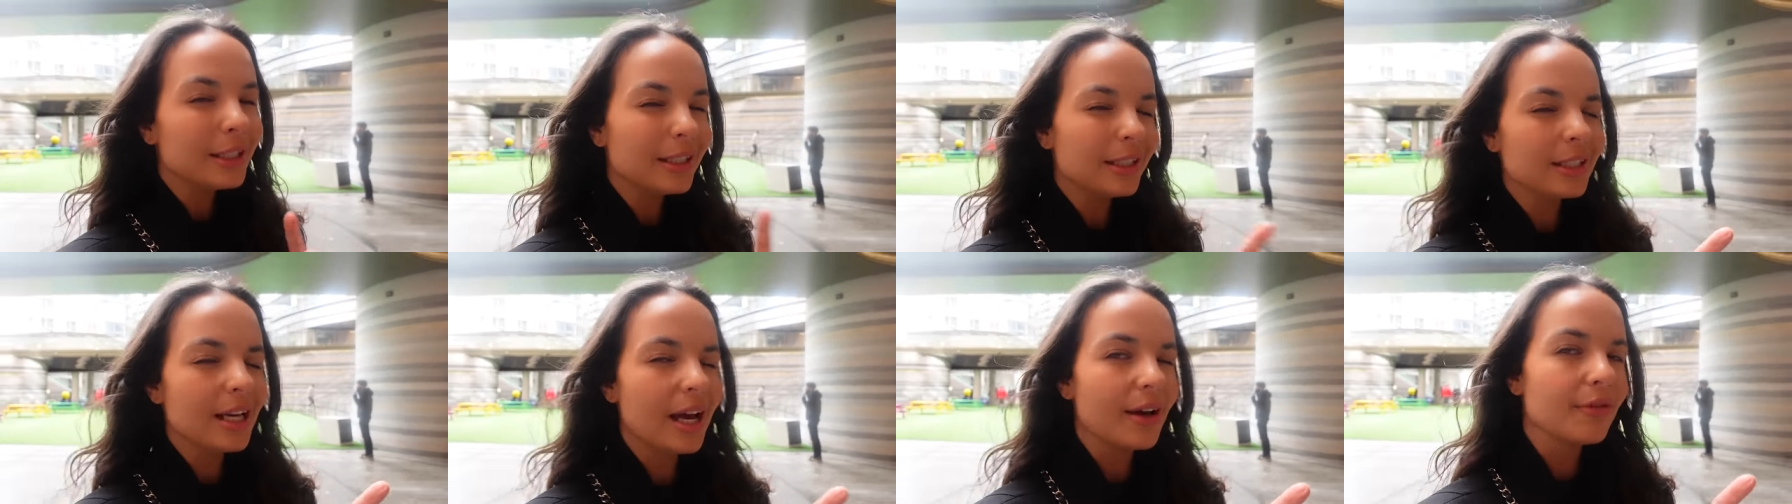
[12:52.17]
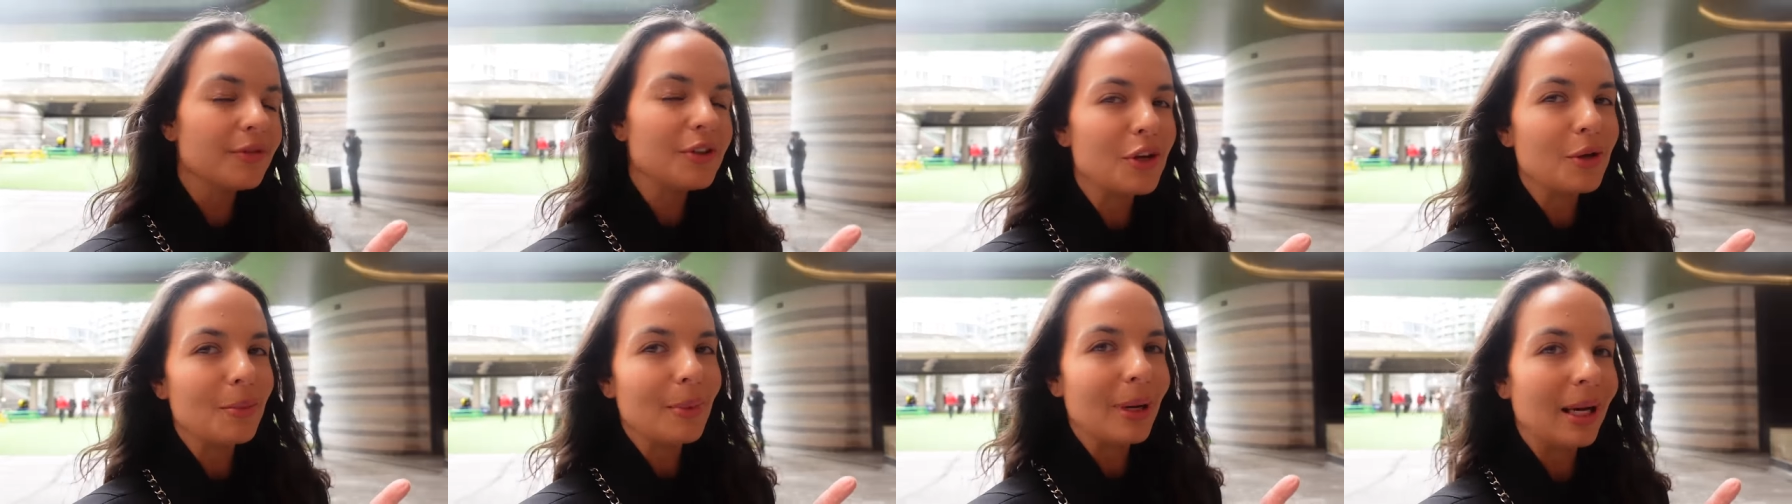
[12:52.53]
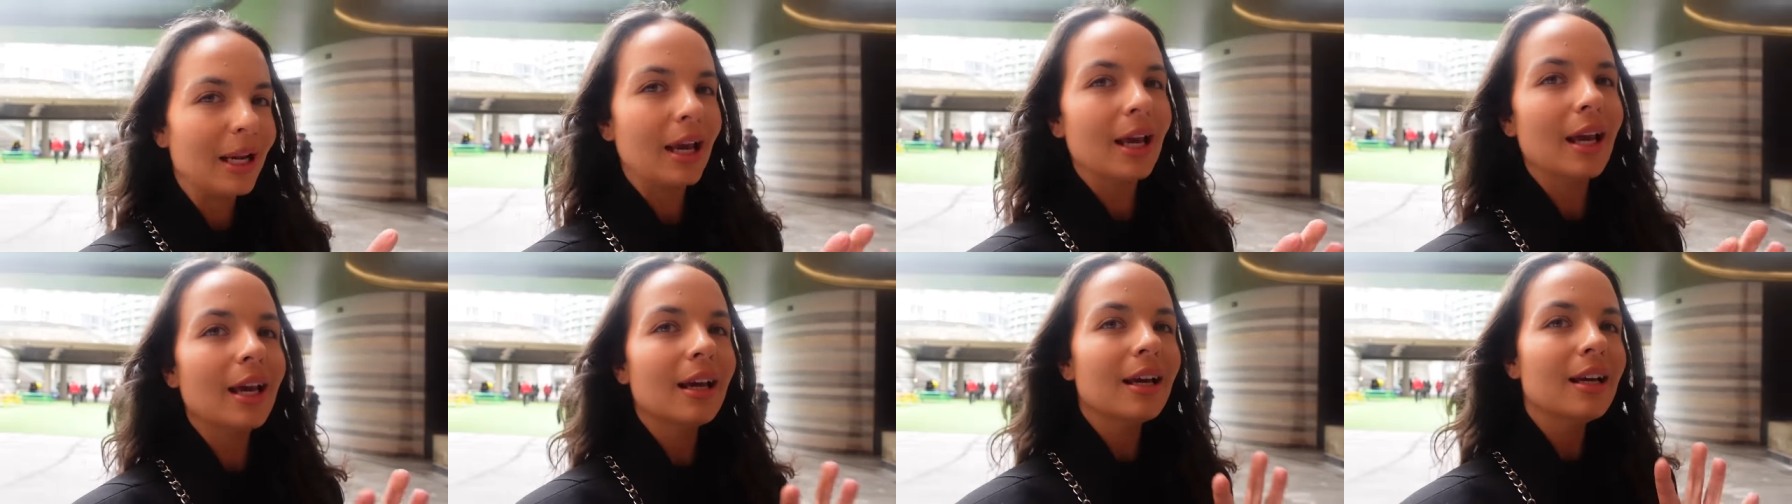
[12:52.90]
didn't have too
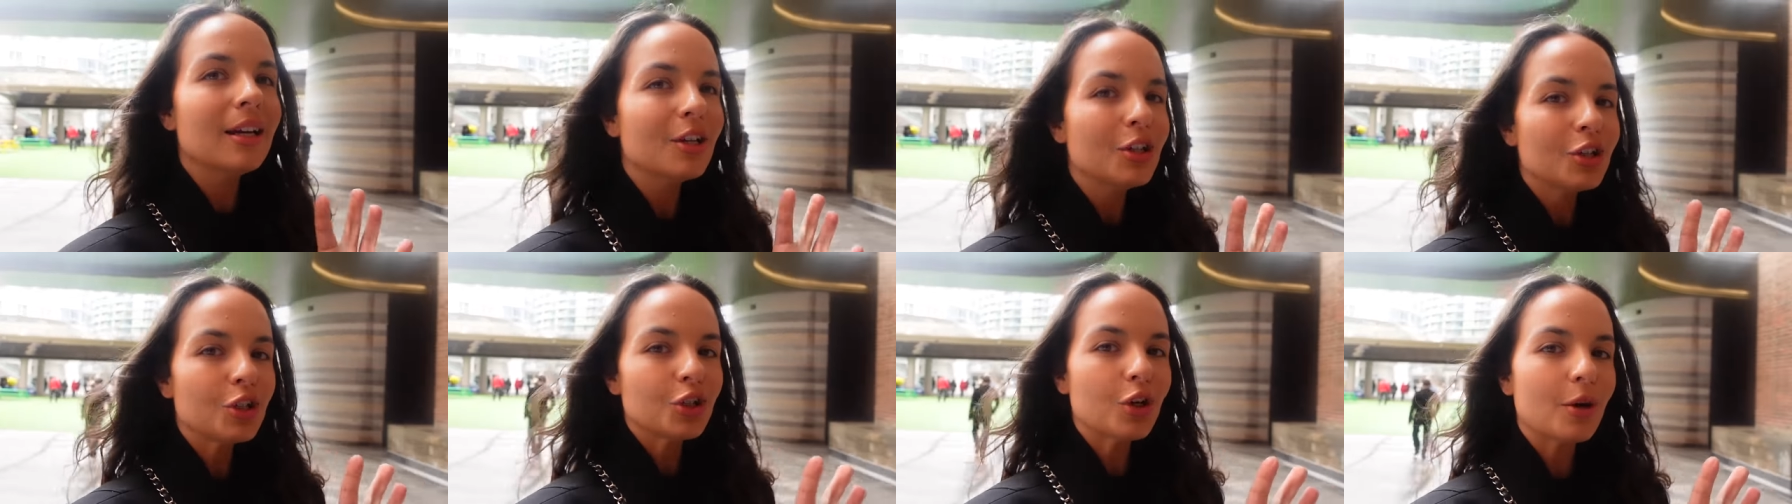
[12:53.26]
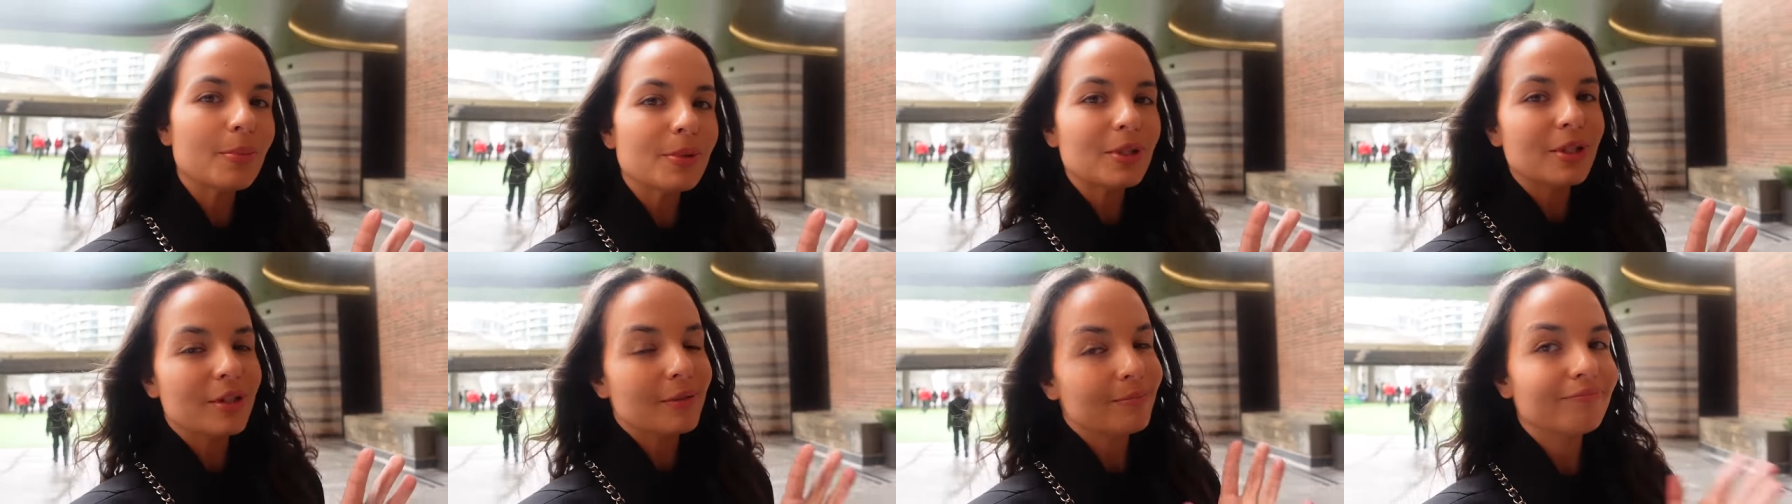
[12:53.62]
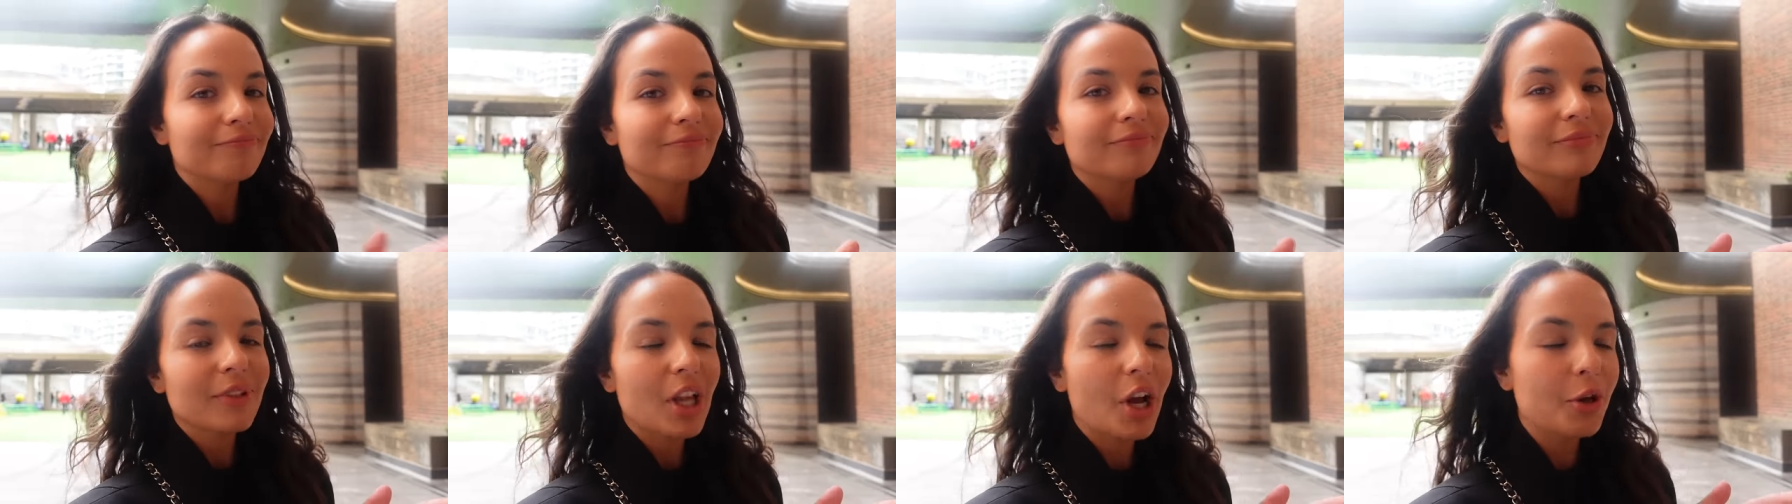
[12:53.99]
many shops
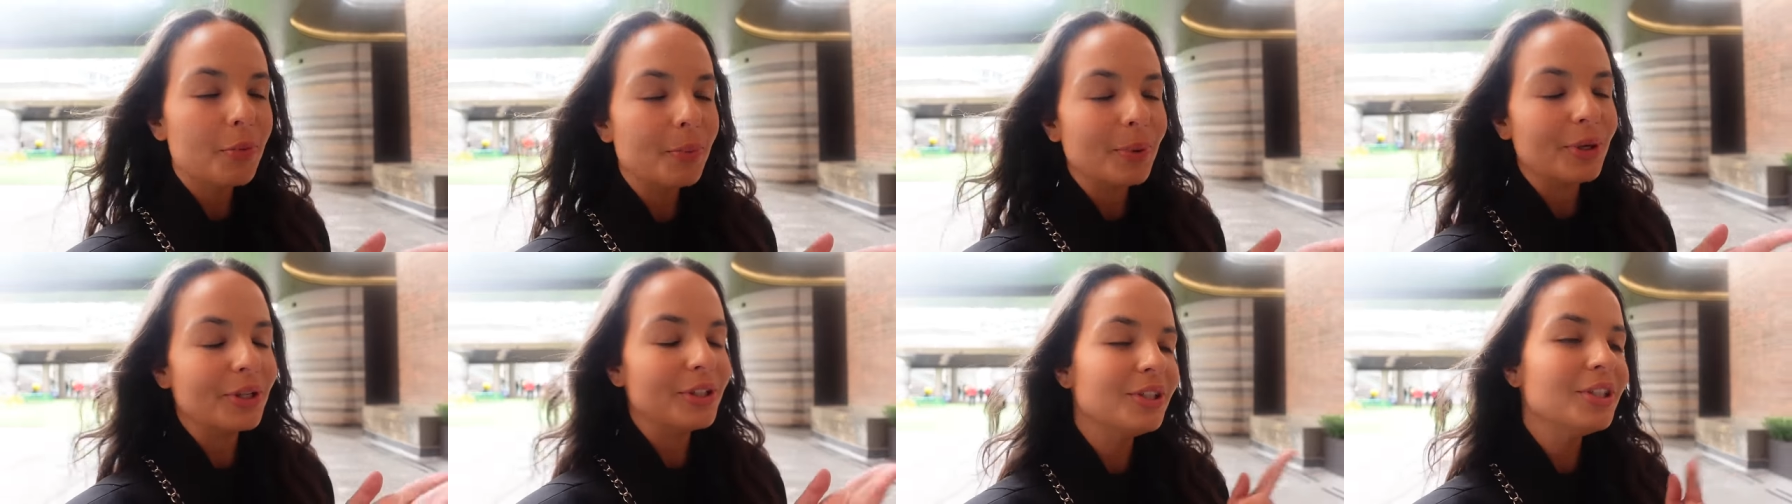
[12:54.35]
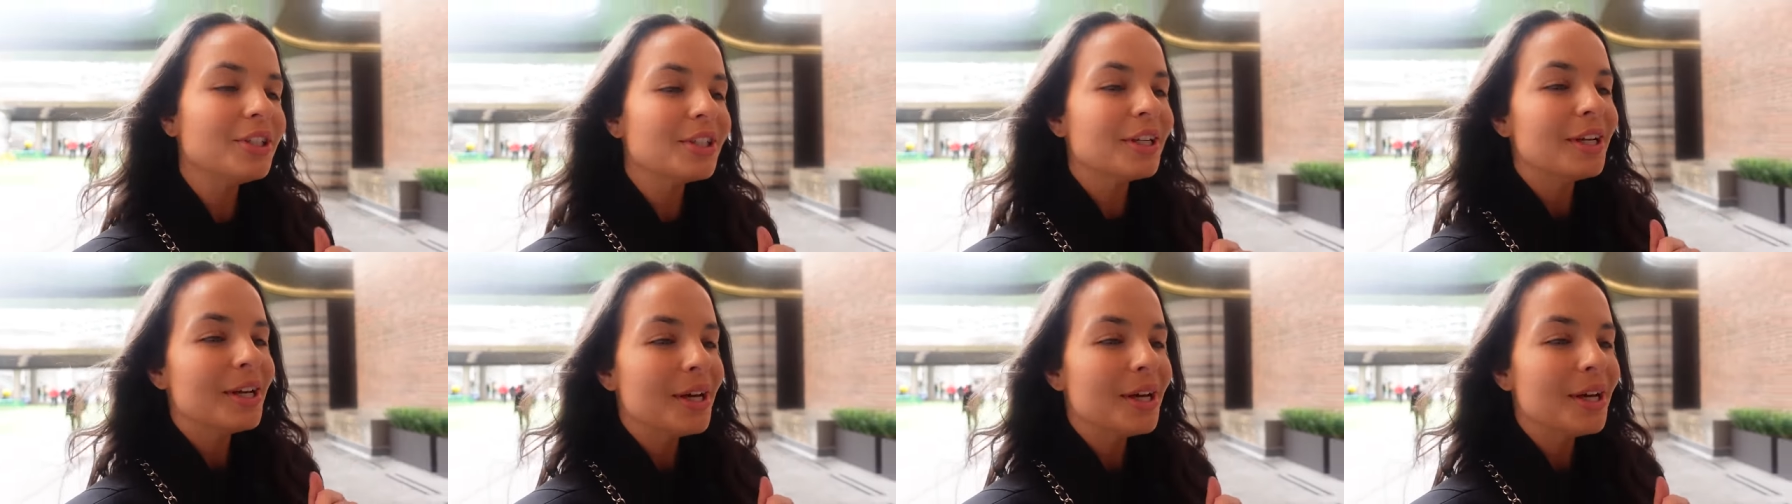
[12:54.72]
opened